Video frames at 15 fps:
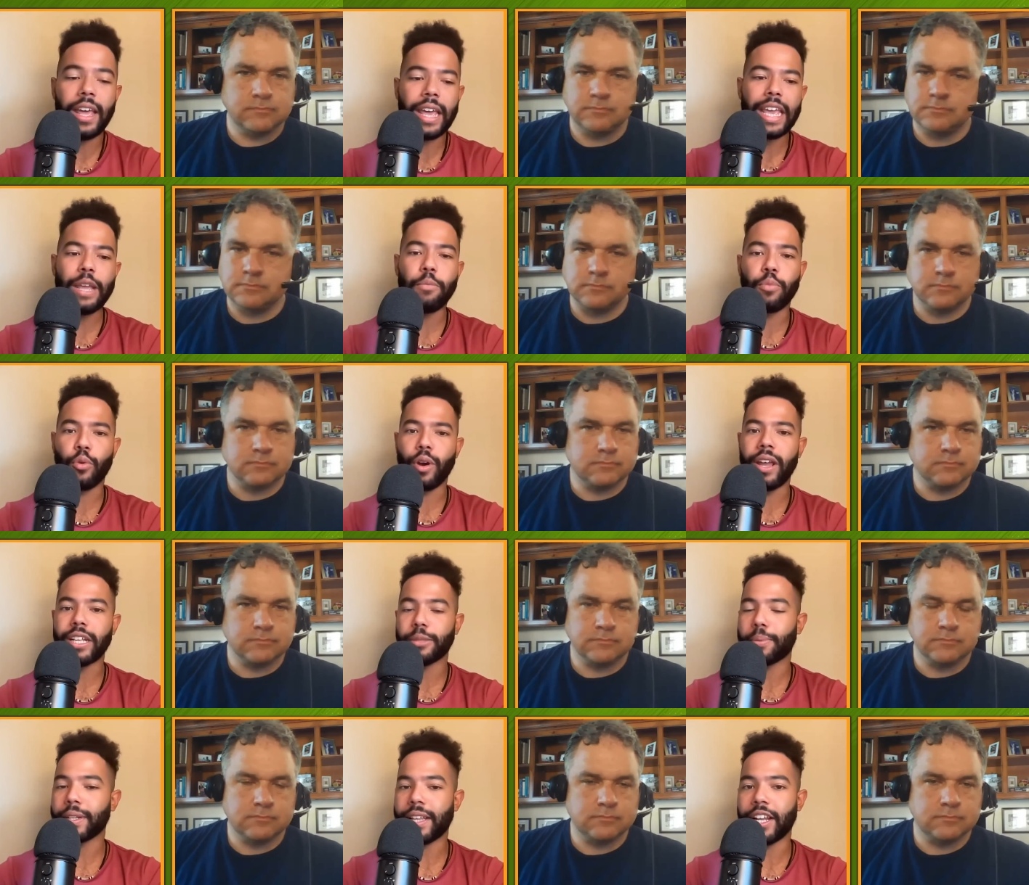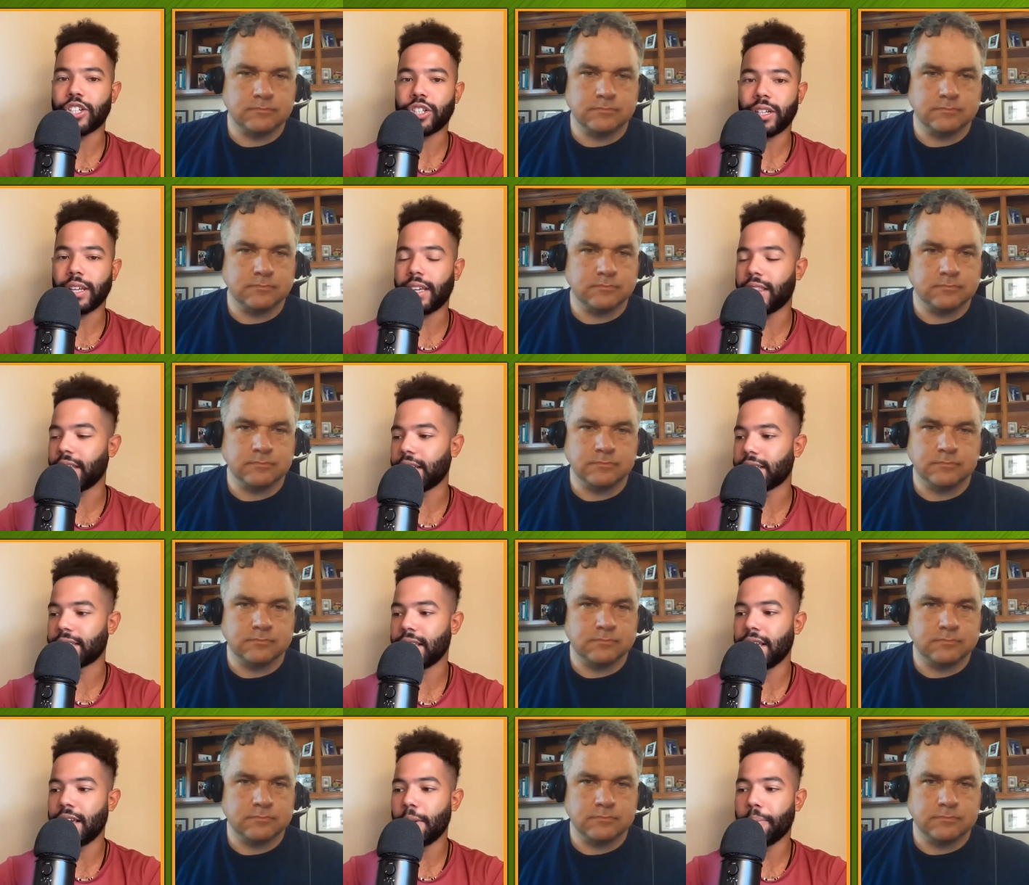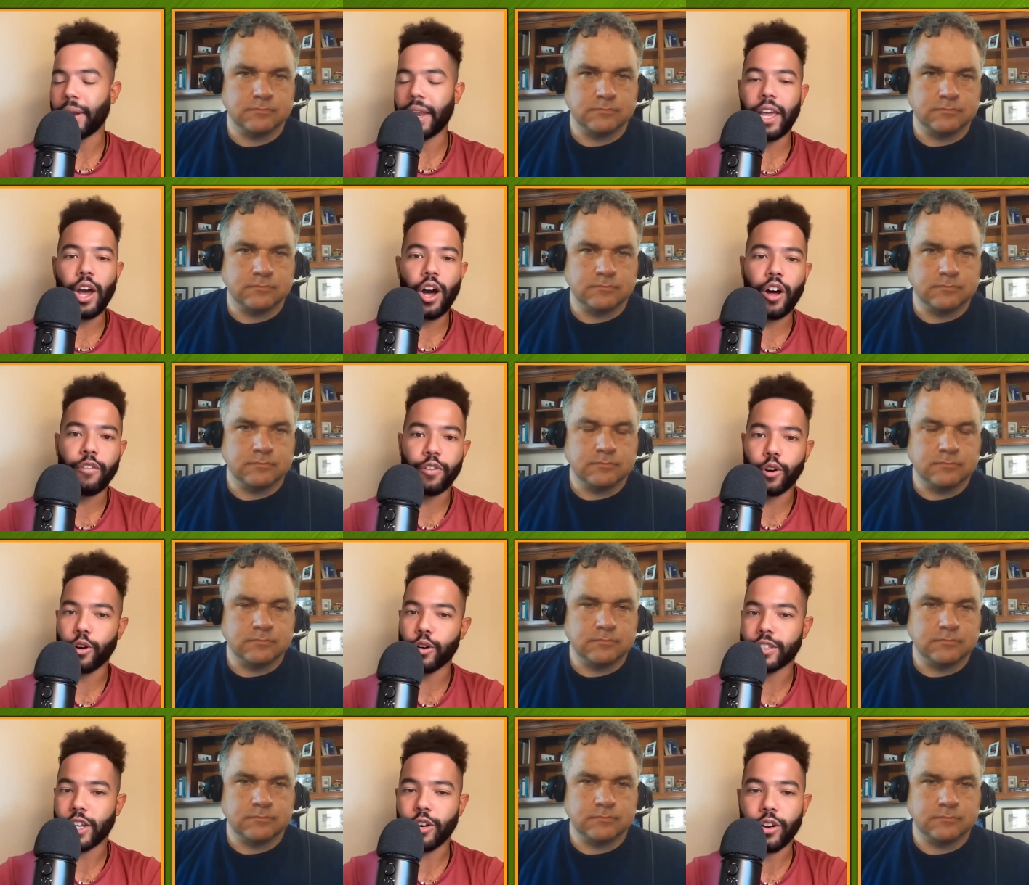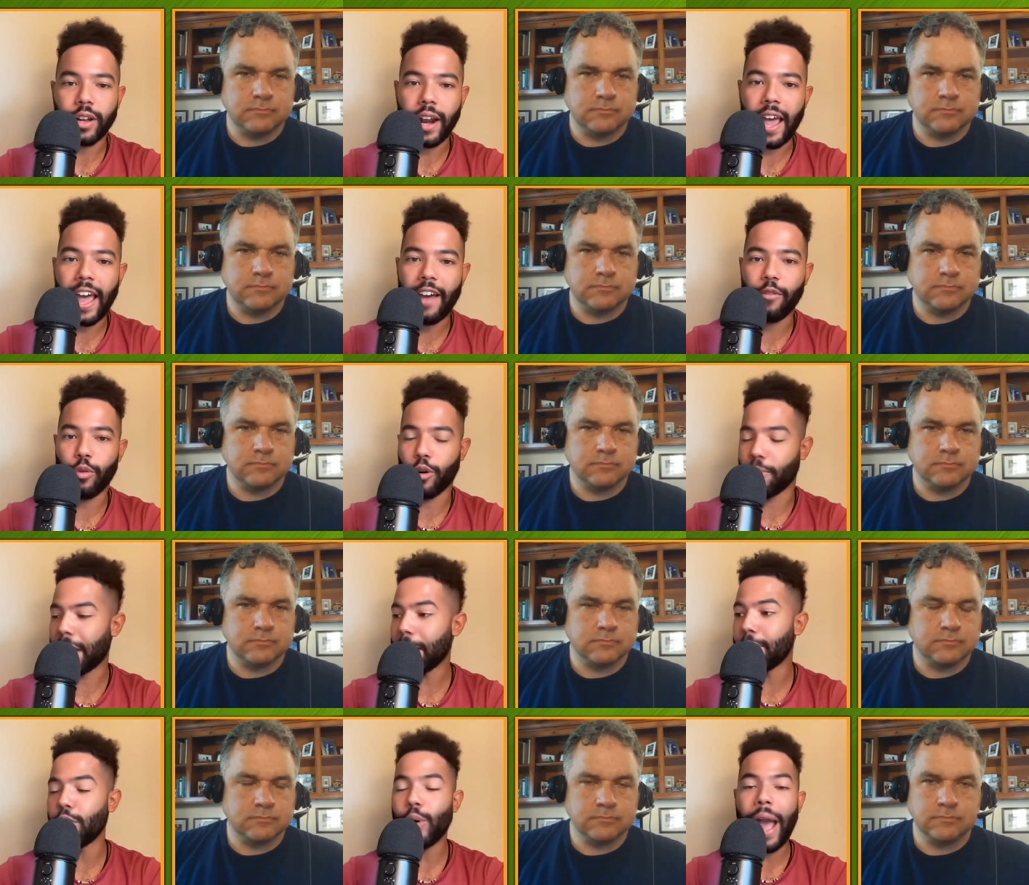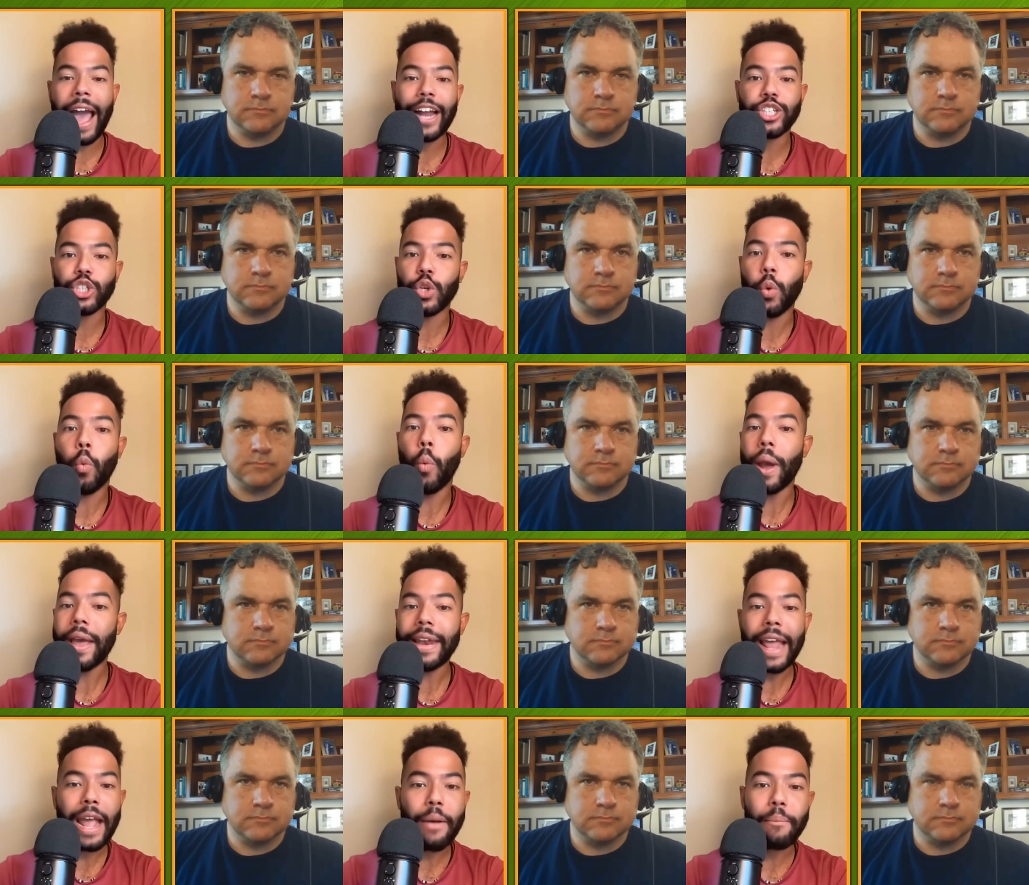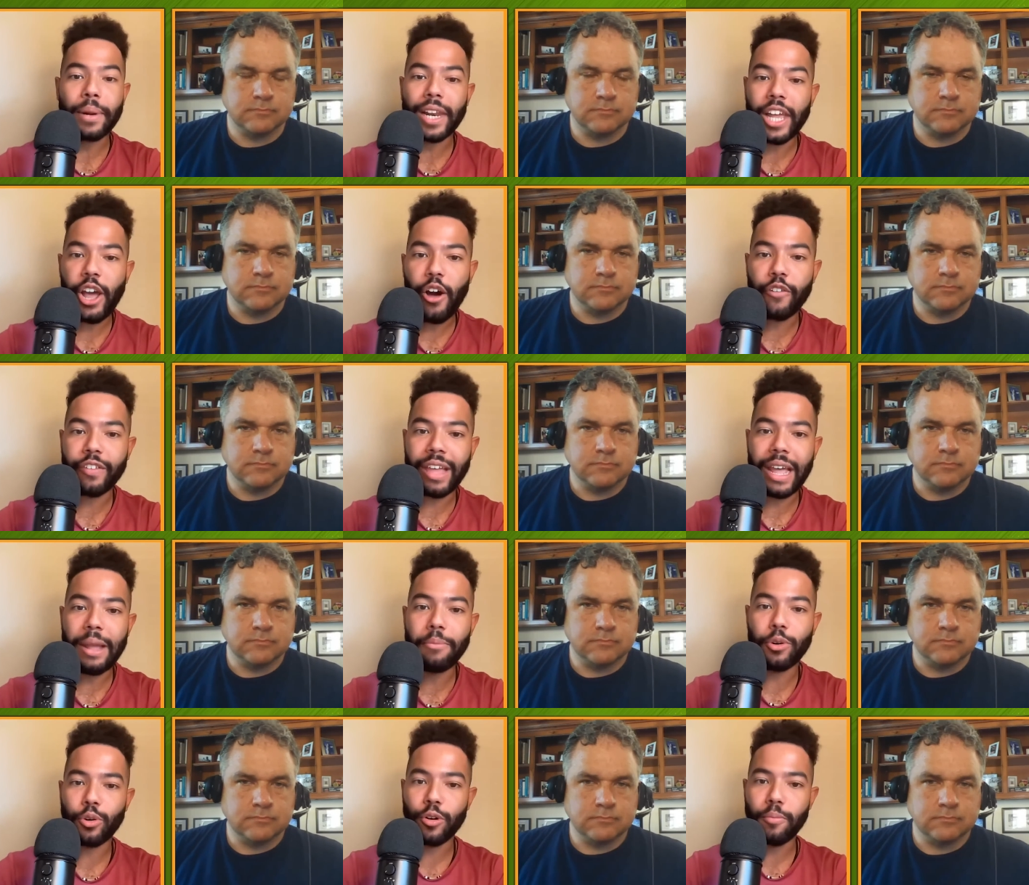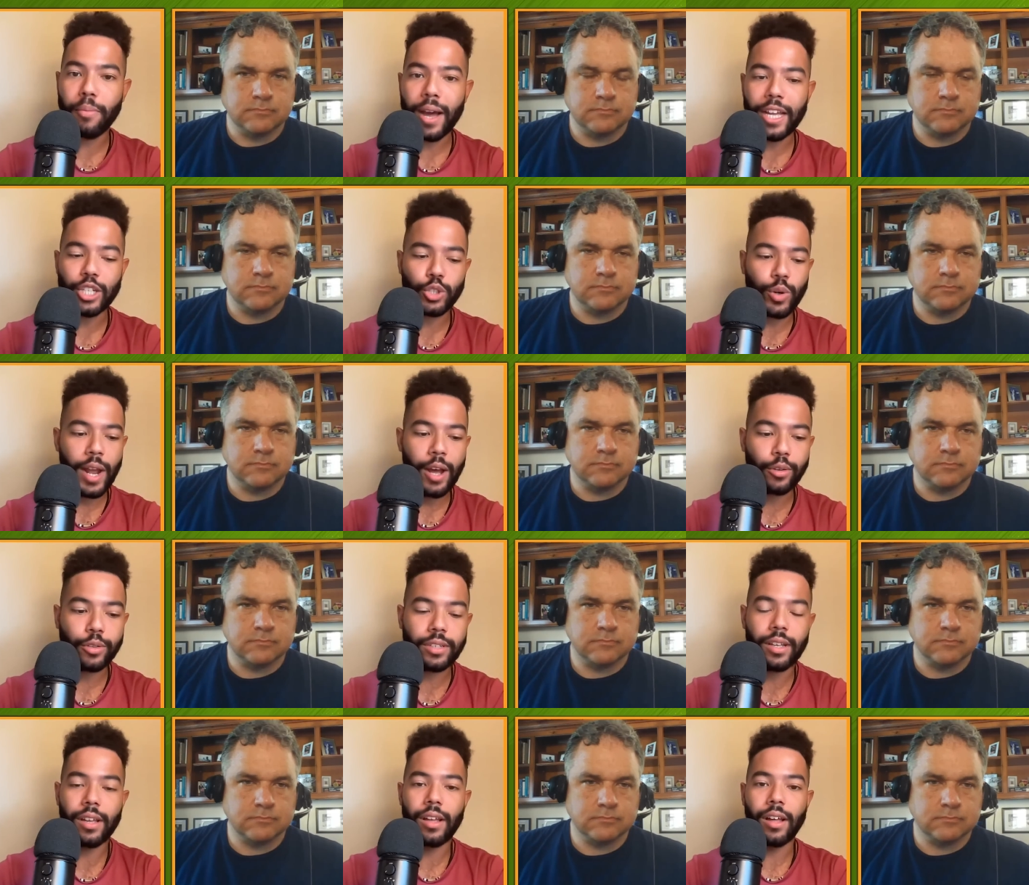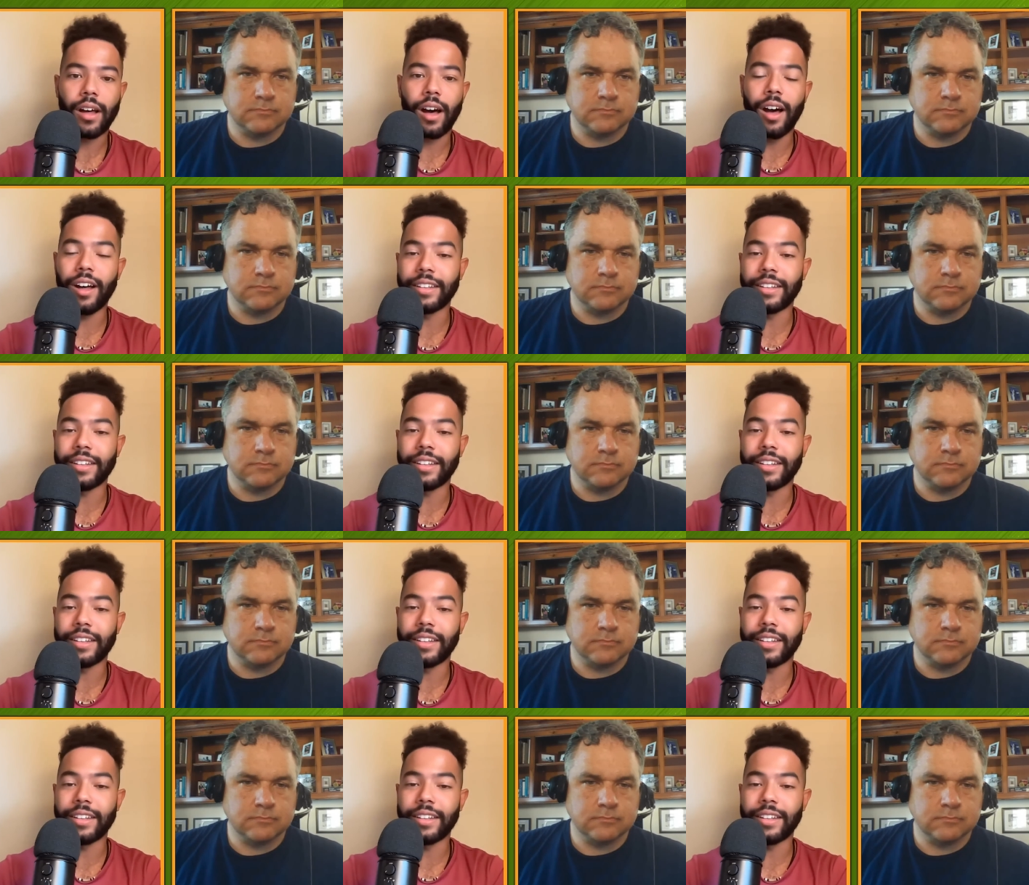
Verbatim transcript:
Speaker 1: he breaks potentially this playoff curse that you're going to have where maybe you actually win a playoff game during Mike Trout's uh,